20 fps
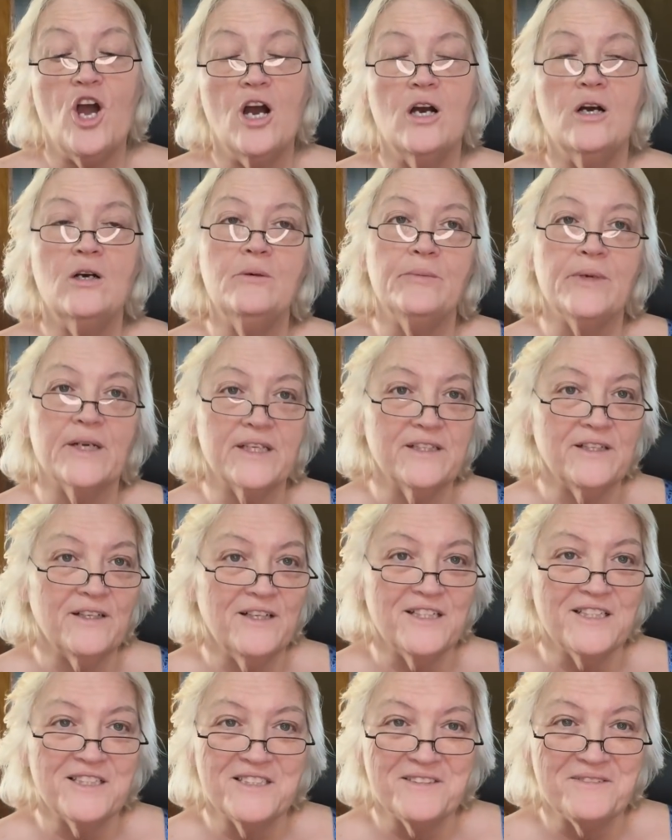Oh my
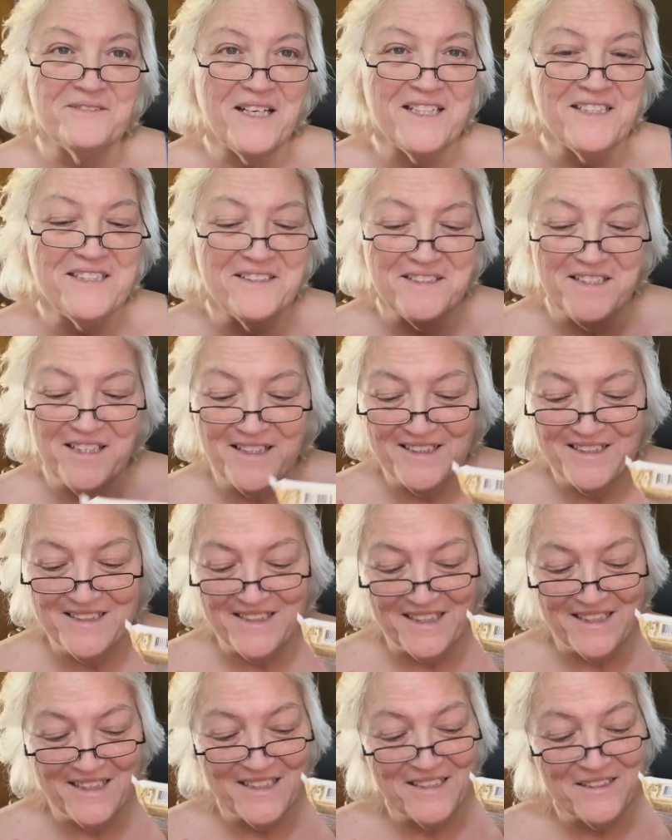gosh, wait, do you guys see
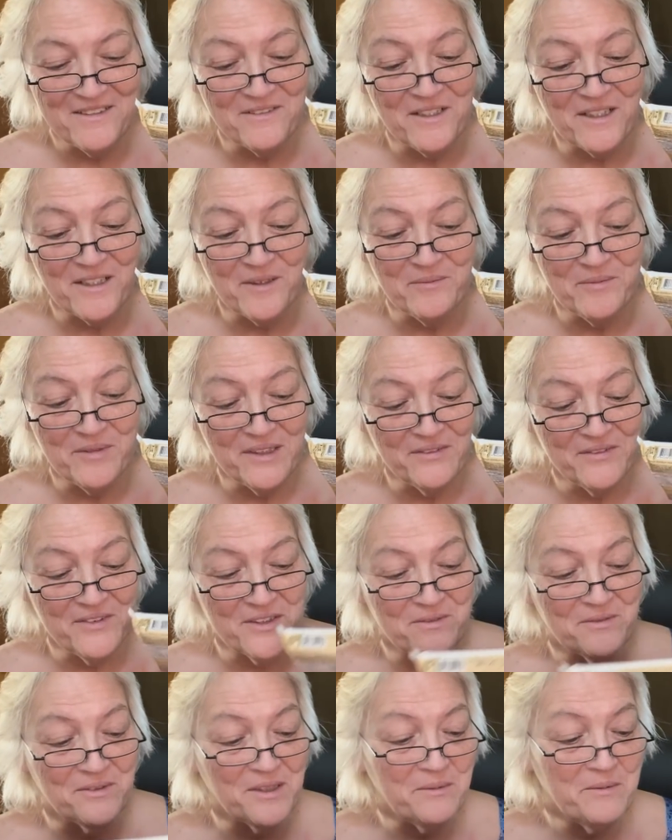this? You're not going to believe
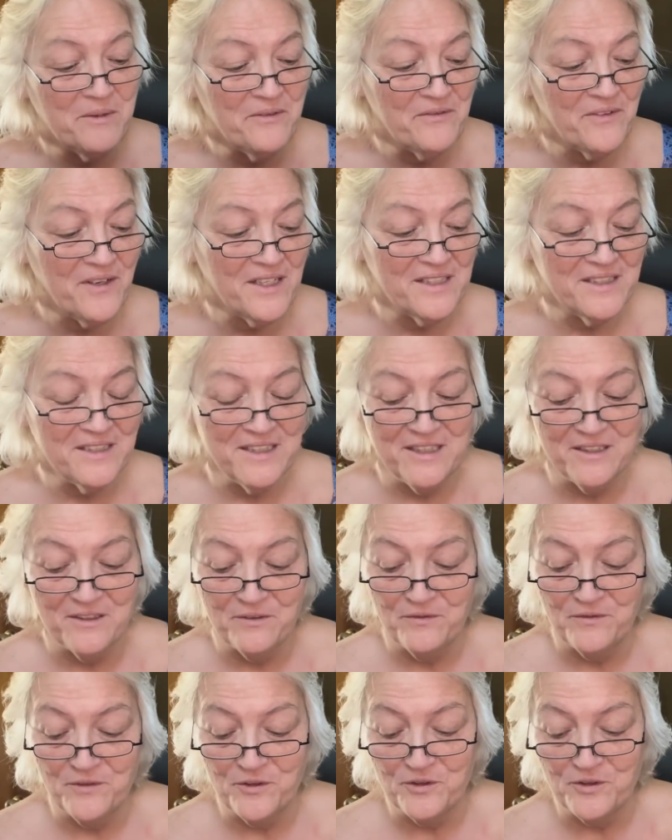this one. Let me find it here
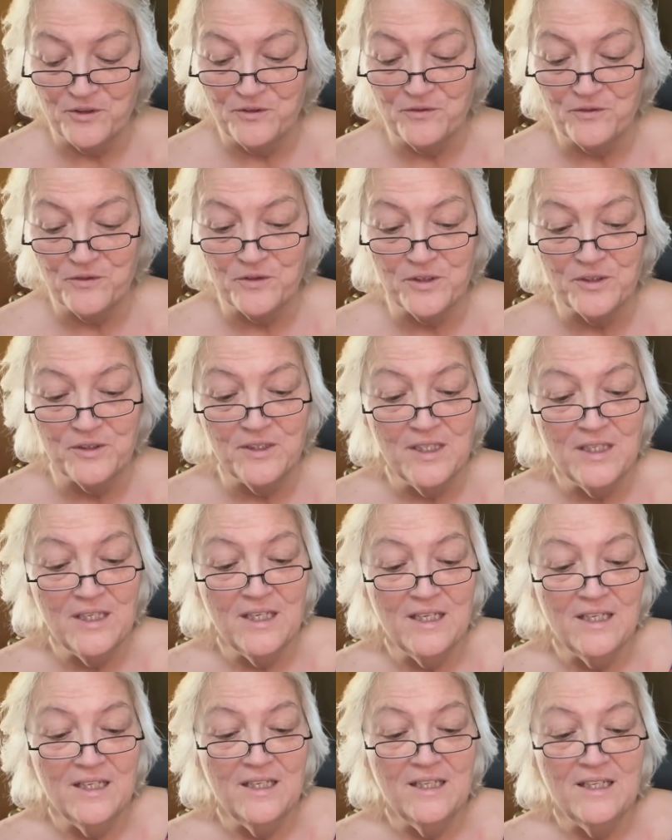first for you.
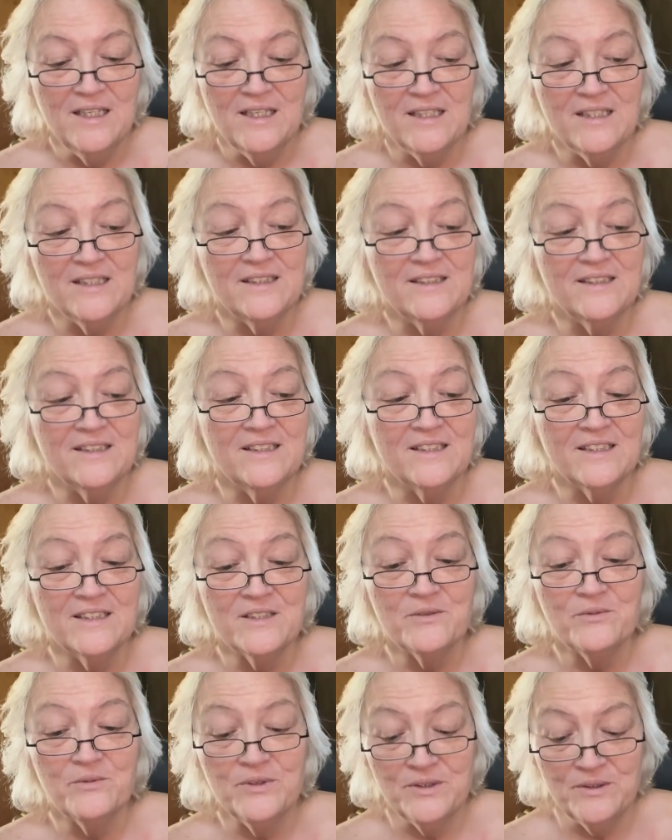
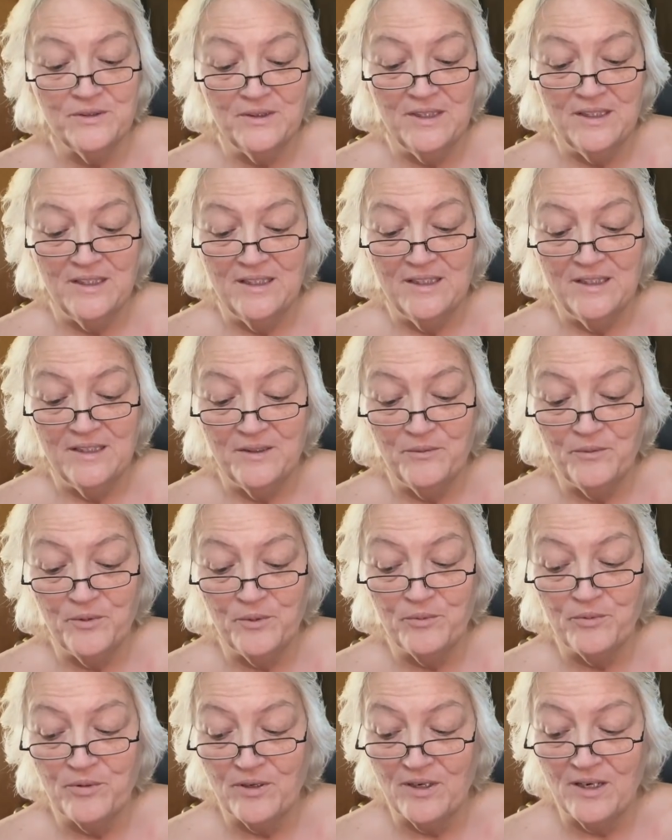This one
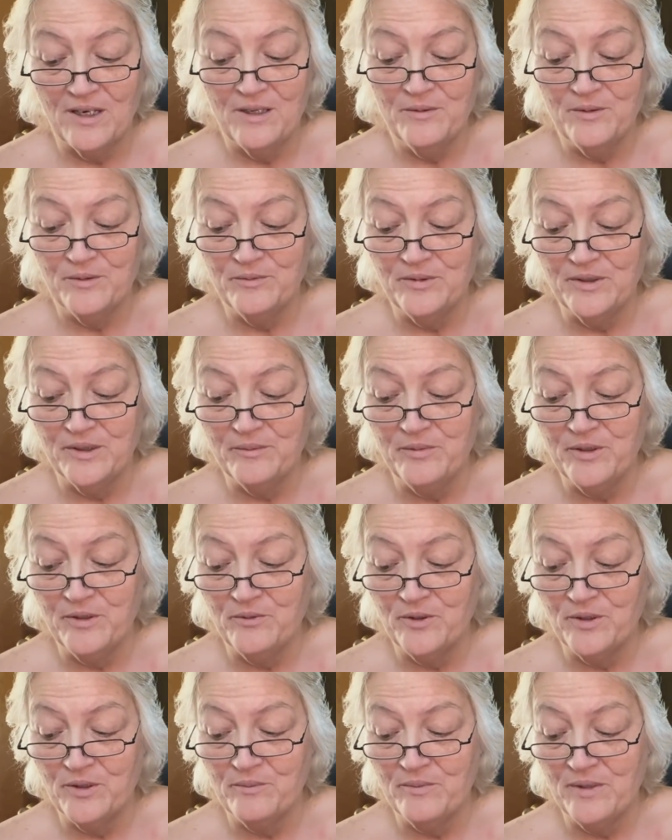would probably be
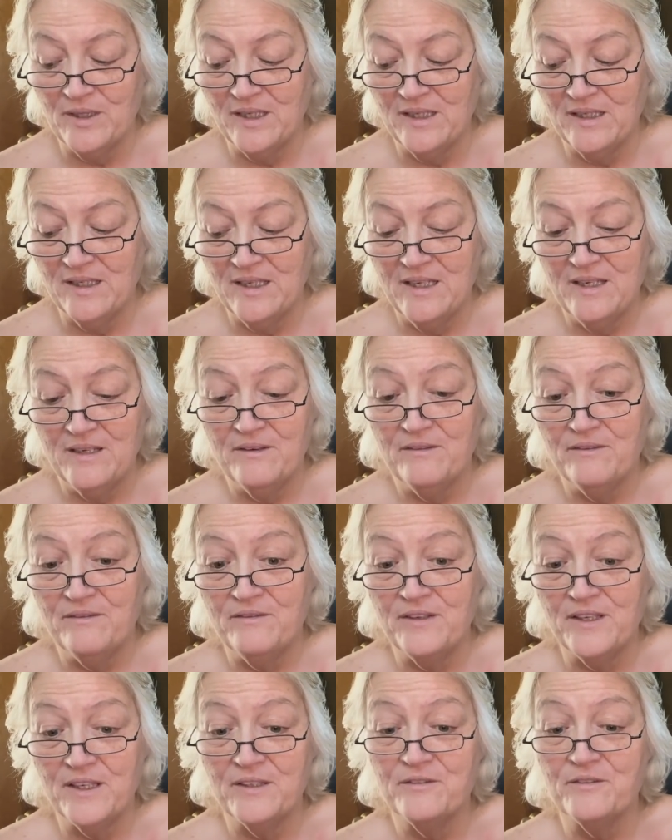one of my
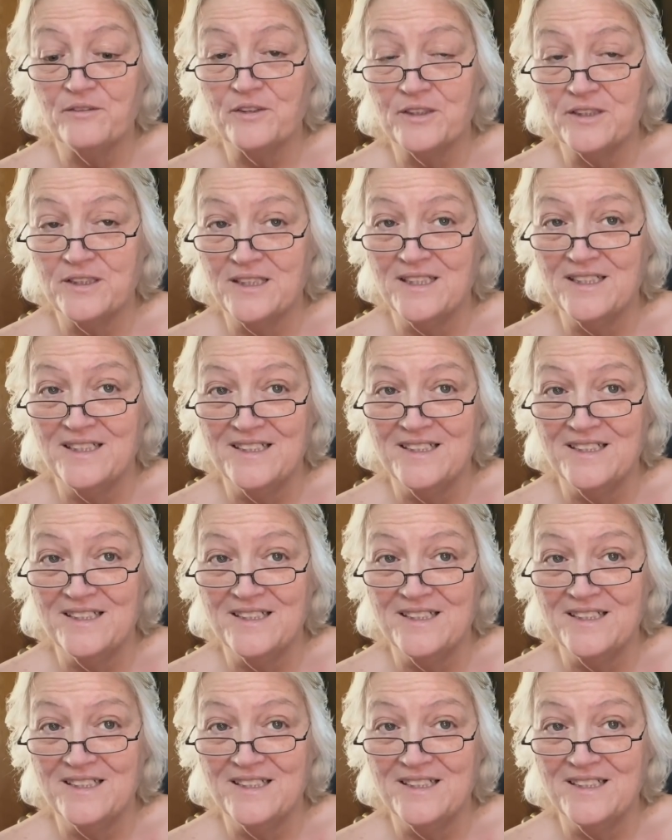favorite